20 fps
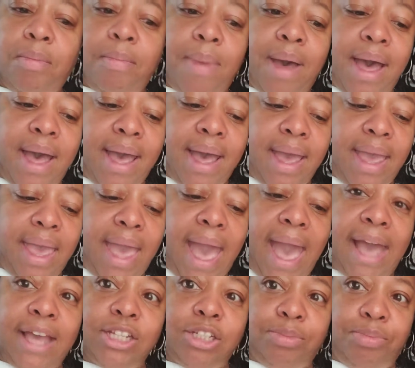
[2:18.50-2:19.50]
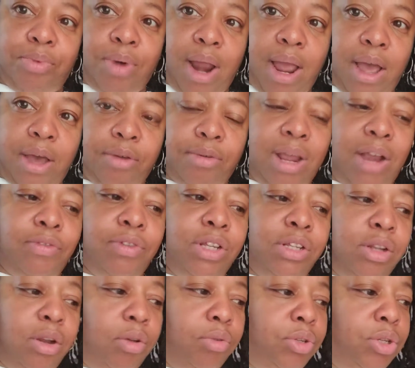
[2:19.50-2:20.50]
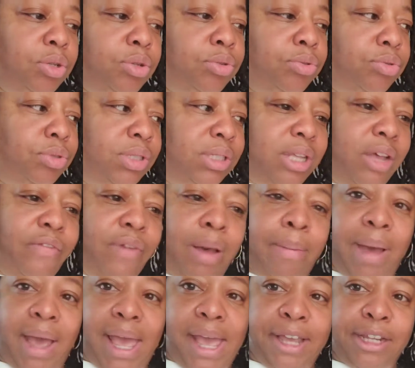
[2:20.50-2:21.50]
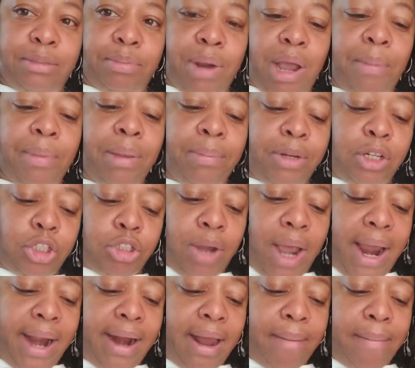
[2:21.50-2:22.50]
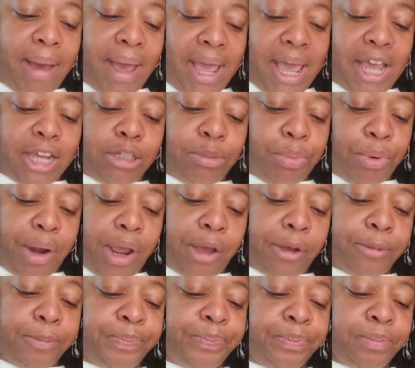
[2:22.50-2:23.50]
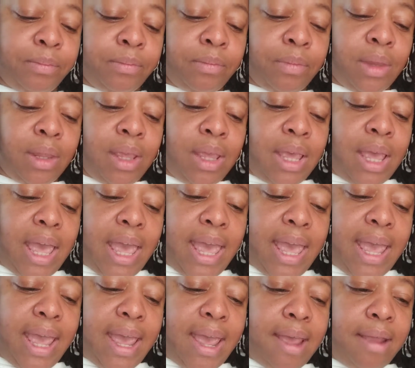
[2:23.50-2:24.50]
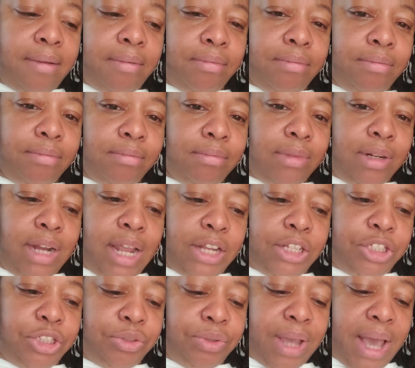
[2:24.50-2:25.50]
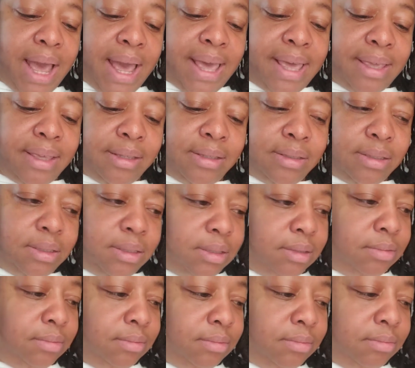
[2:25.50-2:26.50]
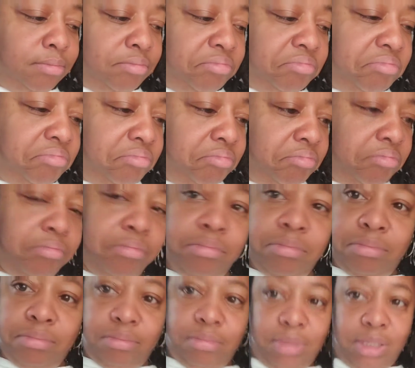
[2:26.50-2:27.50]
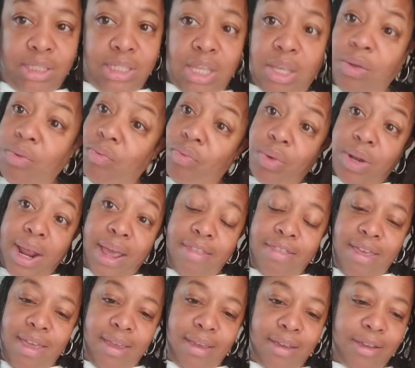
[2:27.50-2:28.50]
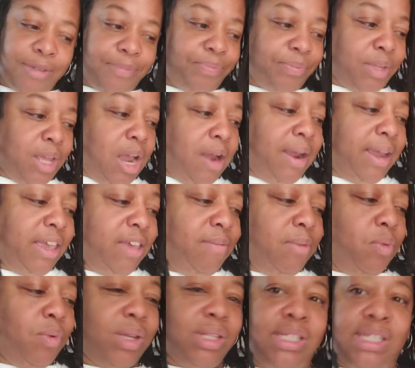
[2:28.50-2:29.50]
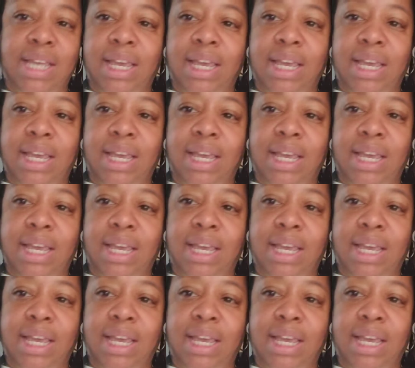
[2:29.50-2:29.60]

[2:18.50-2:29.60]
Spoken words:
my hash brown. I really don't use stuff on my hash brown, but I'm going to try it on my hash brown and let you guys see what I think. All right, give me 1